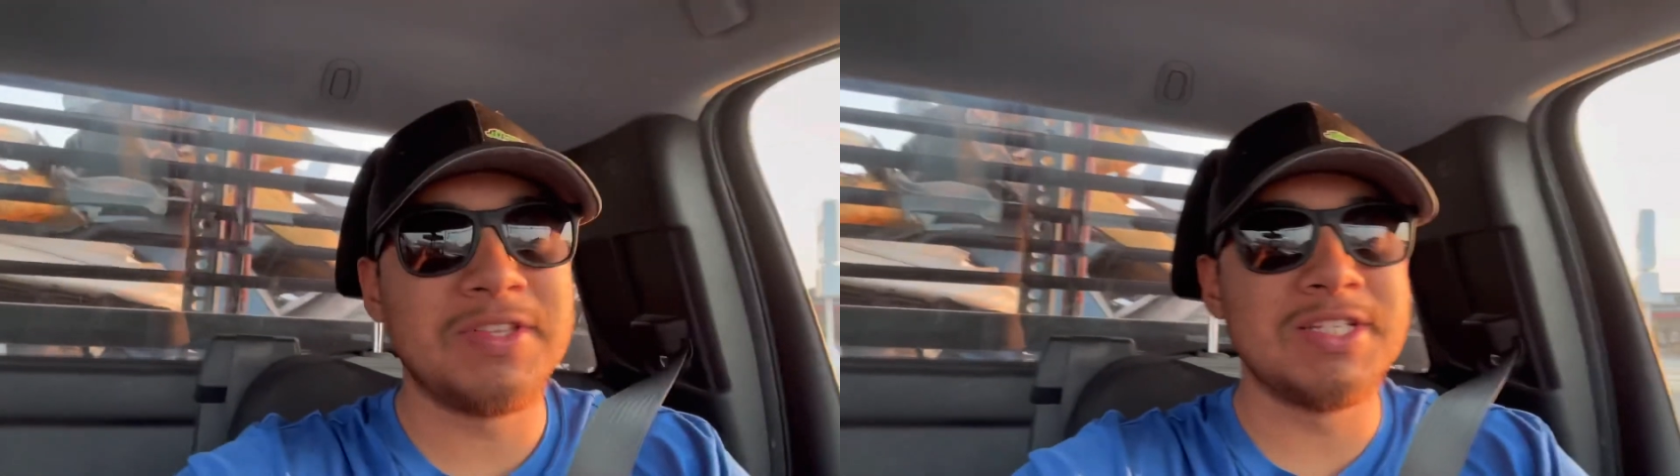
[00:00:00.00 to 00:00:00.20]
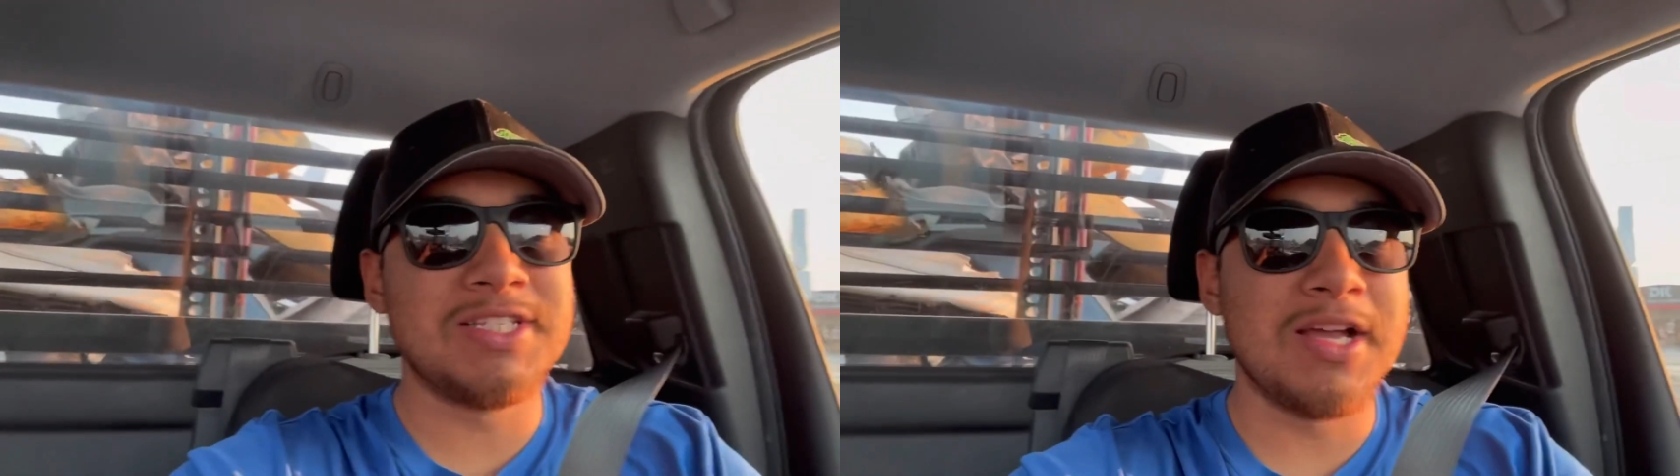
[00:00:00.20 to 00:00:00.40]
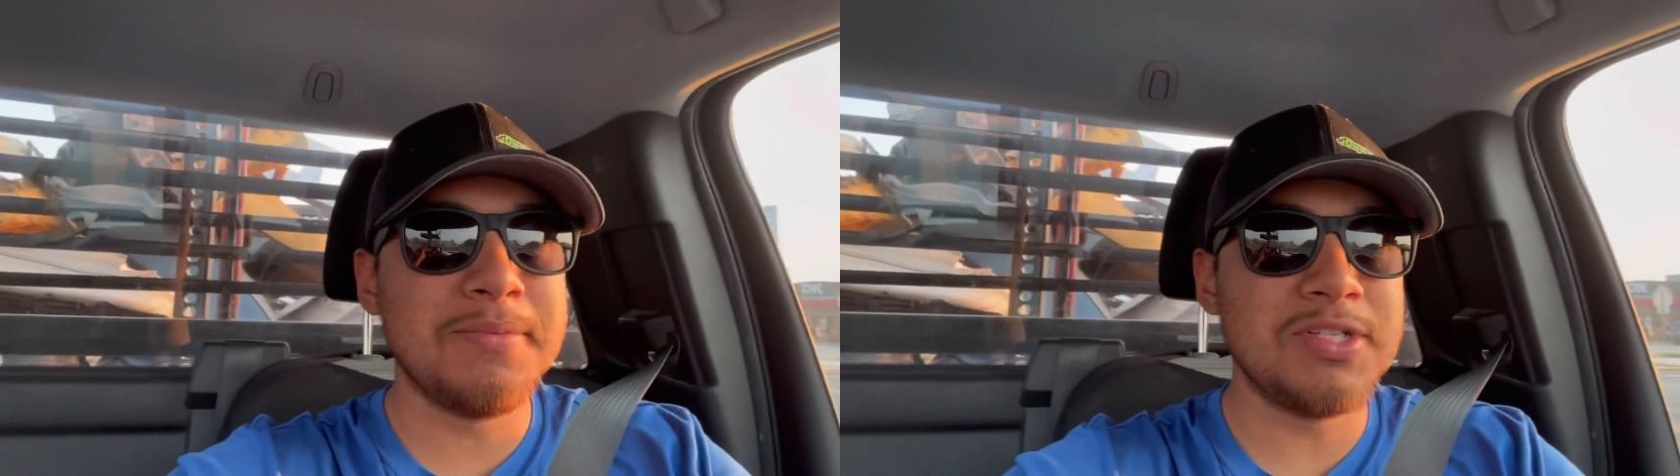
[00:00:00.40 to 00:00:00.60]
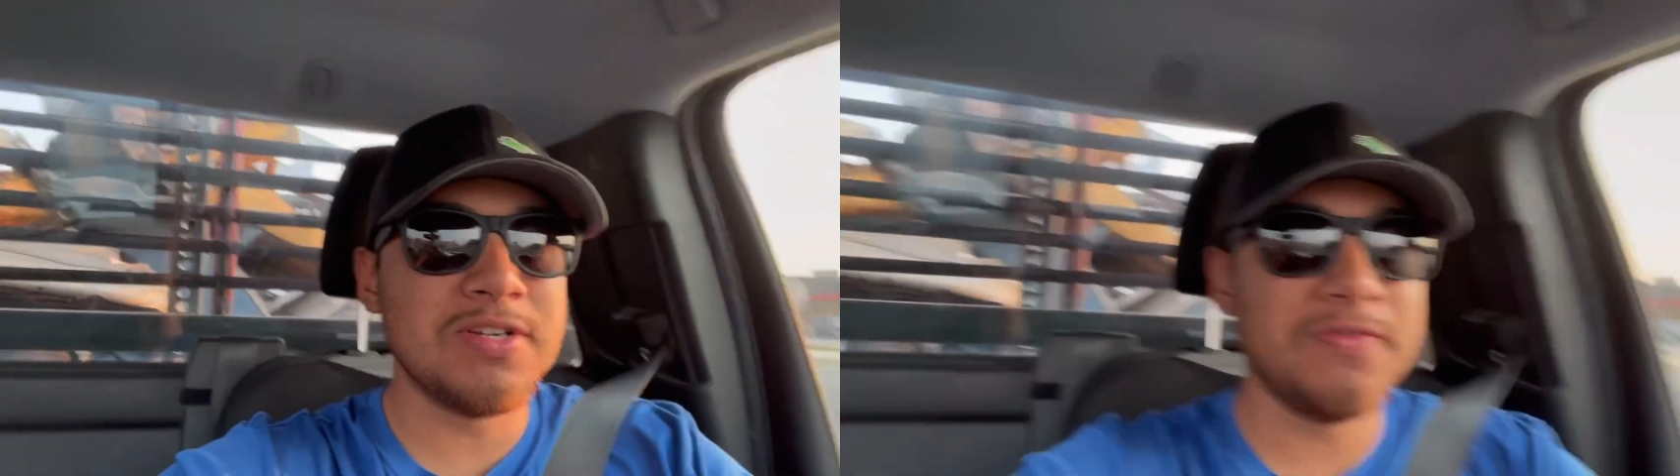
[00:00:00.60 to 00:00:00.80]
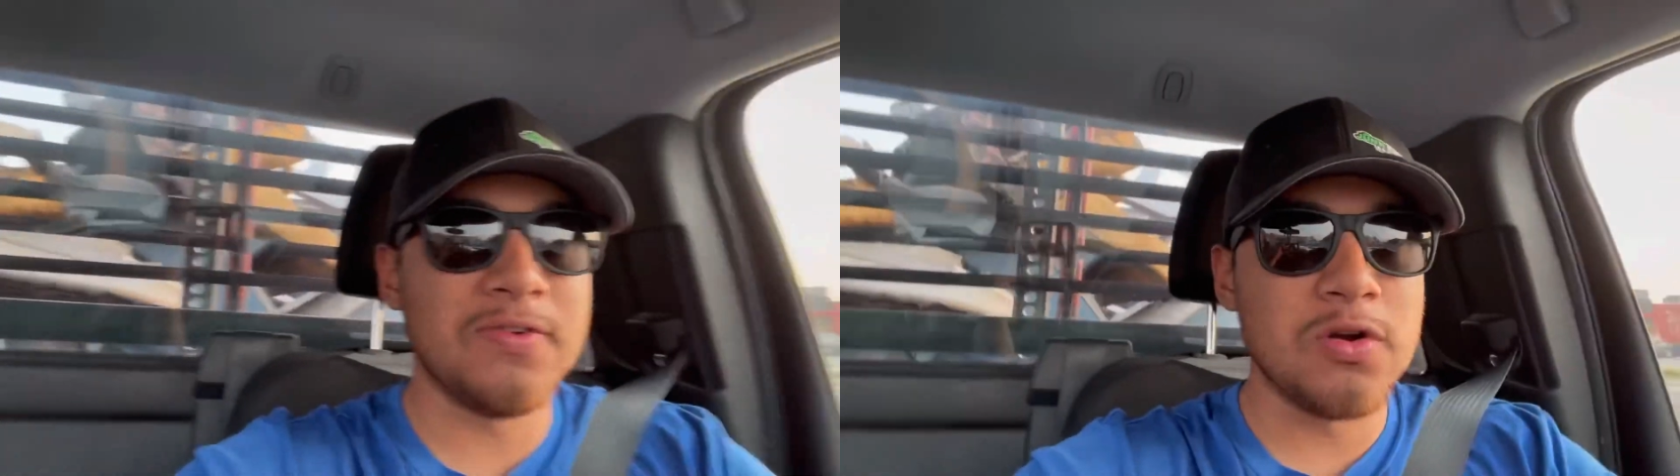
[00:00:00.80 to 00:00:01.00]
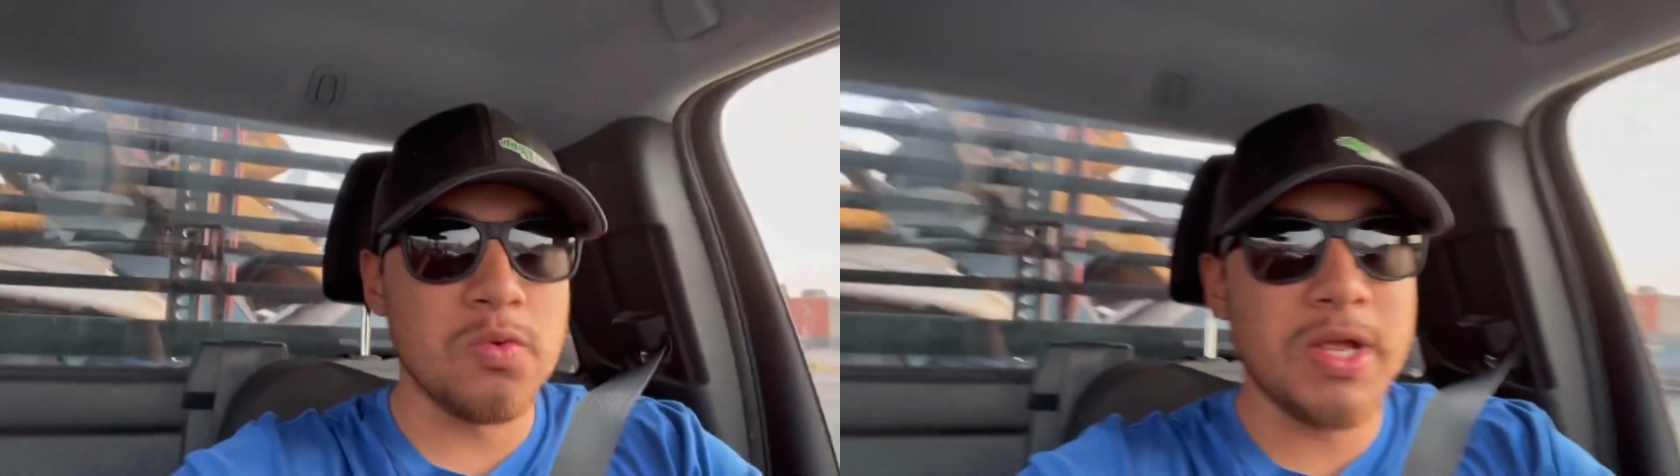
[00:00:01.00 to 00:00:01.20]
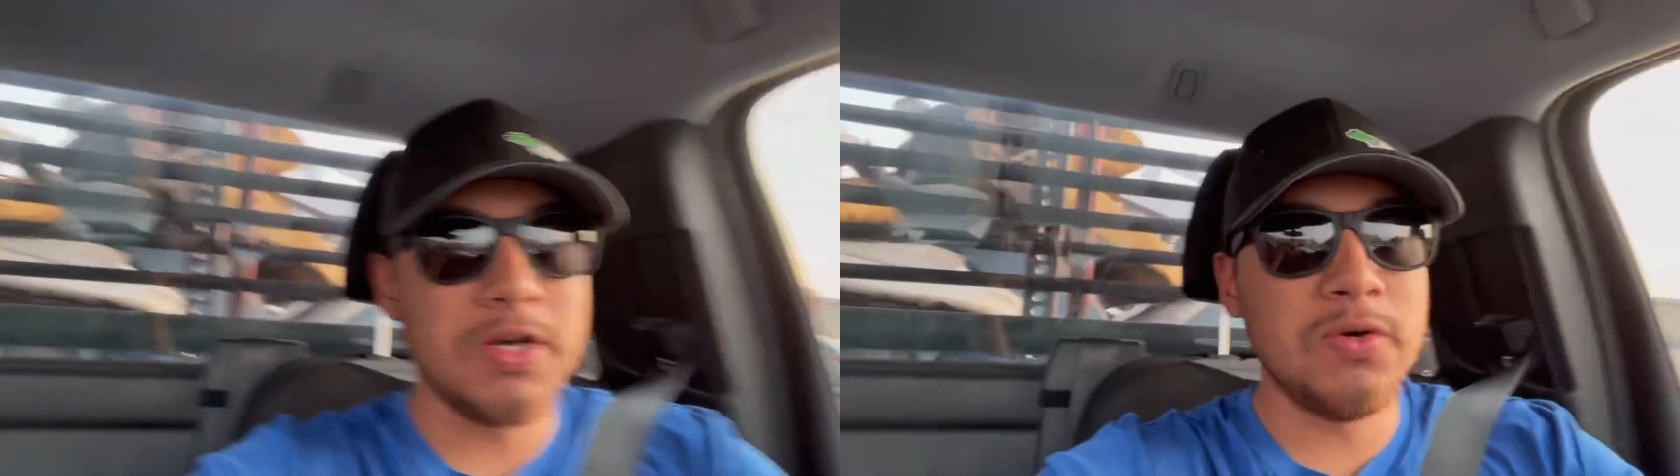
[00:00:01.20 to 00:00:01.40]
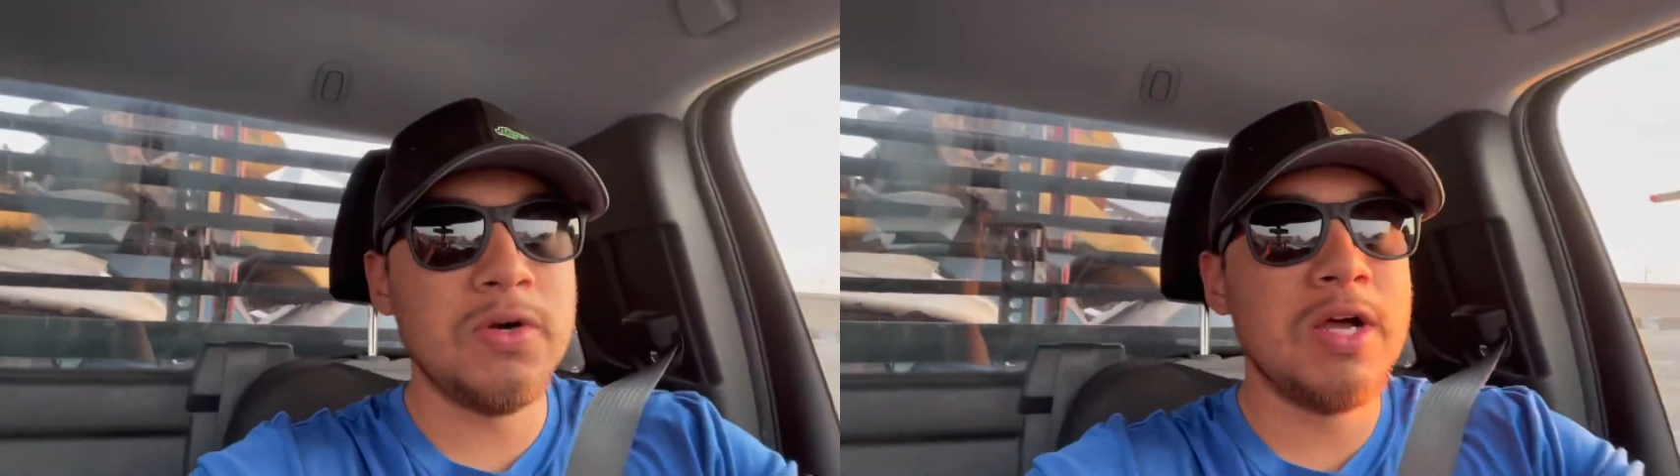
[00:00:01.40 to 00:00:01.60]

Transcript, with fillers: this dumpster for a rental.